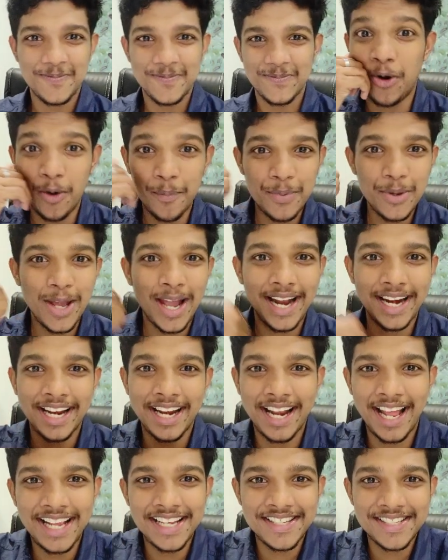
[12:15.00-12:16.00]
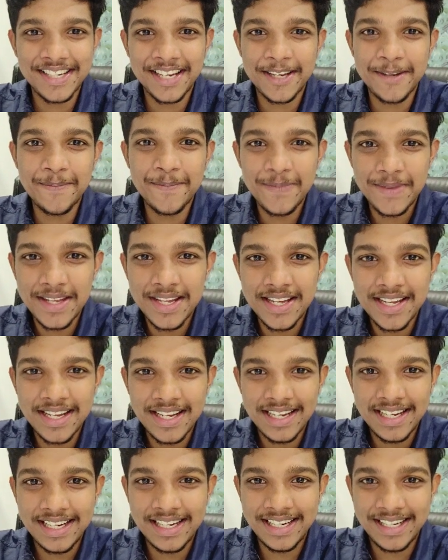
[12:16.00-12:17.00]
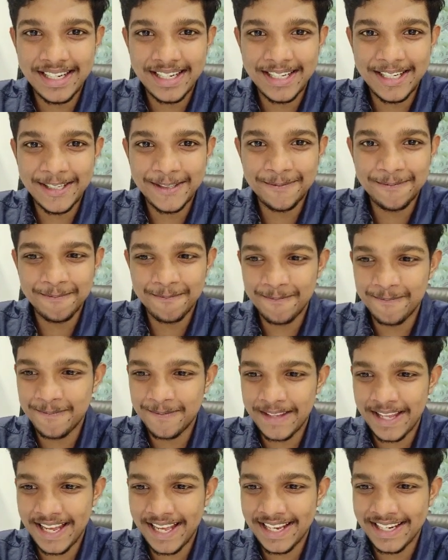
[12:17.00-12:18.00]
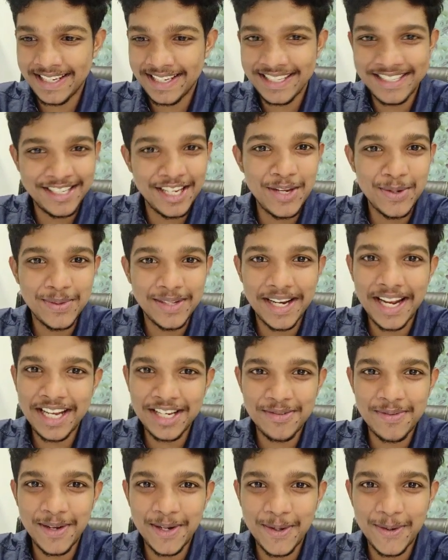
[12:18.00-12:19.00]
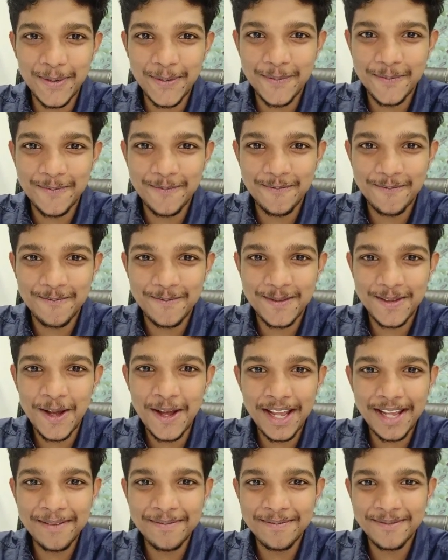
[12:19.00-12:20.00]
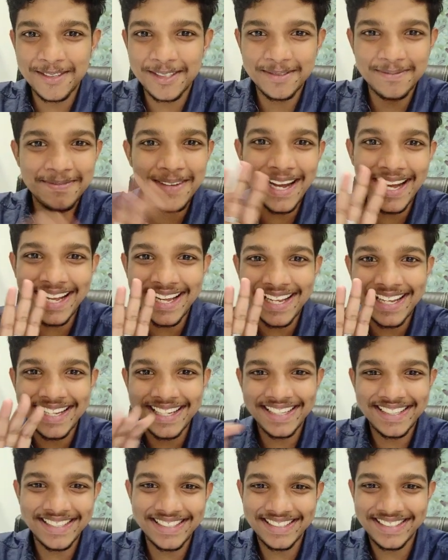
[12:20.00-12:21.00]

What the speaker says: Well, I hope you had a nice time, and see you in the next video. Okay, bye.